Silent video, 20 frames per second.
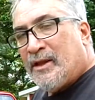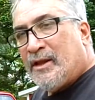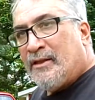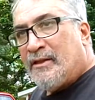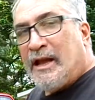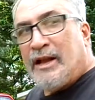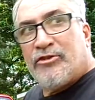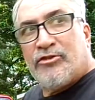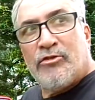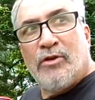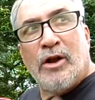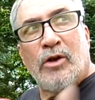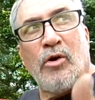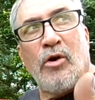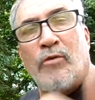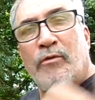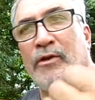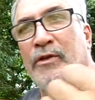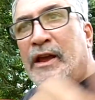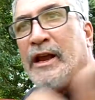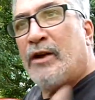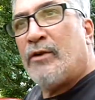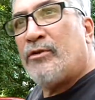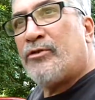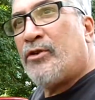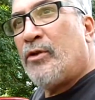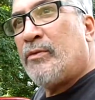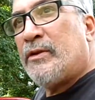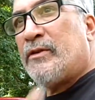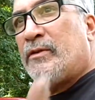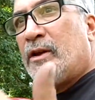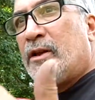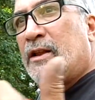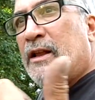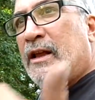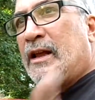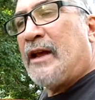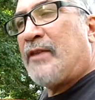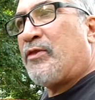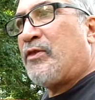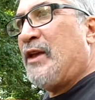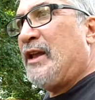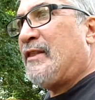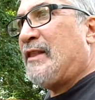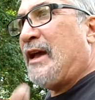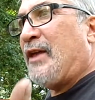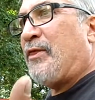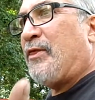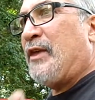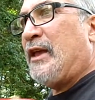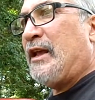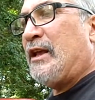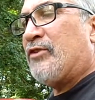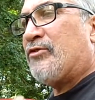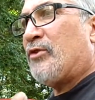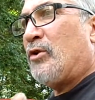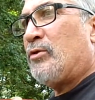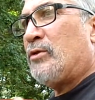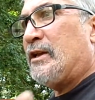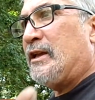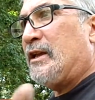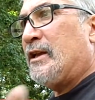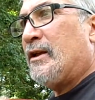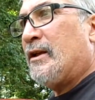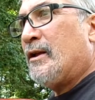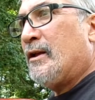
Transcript: That truck over there is only, I think that thing is only